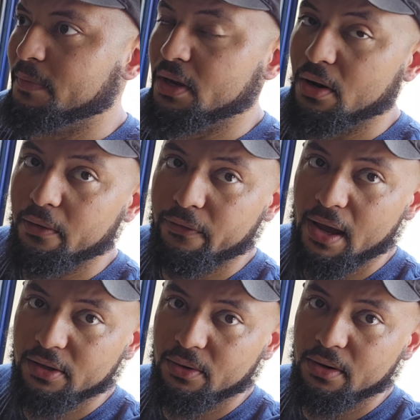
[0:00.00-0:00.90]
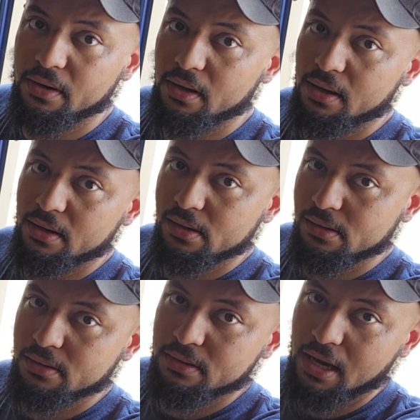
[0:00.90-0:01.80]
you know, factoring in
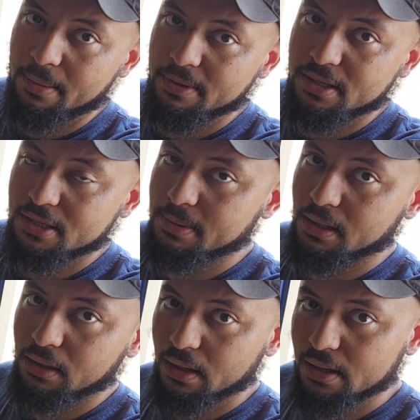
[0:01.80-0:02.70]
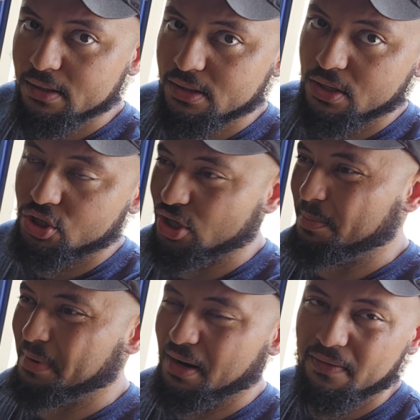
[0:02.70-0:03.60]
time it takes me to list and
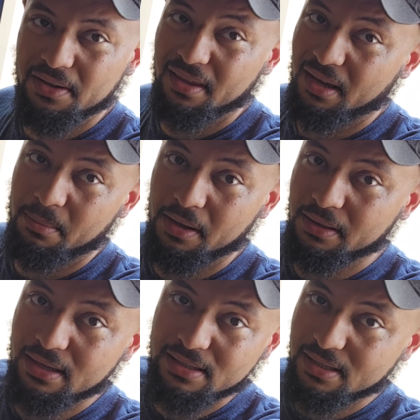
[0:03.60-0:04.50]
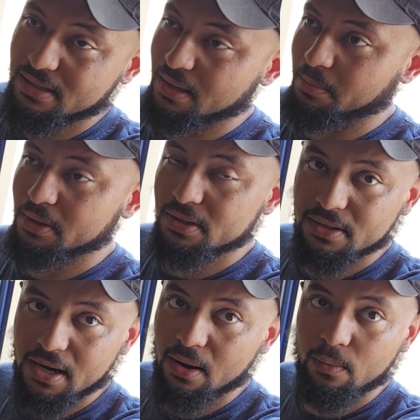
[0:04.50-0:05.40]
ship and everything, I'm like, this is simply
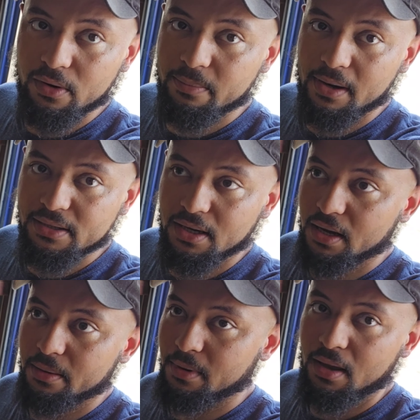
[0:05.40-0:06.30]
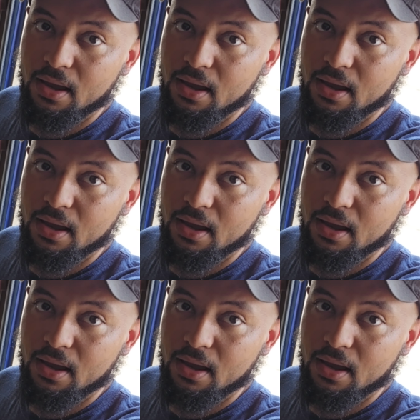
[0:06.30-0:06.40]
just not worth my time.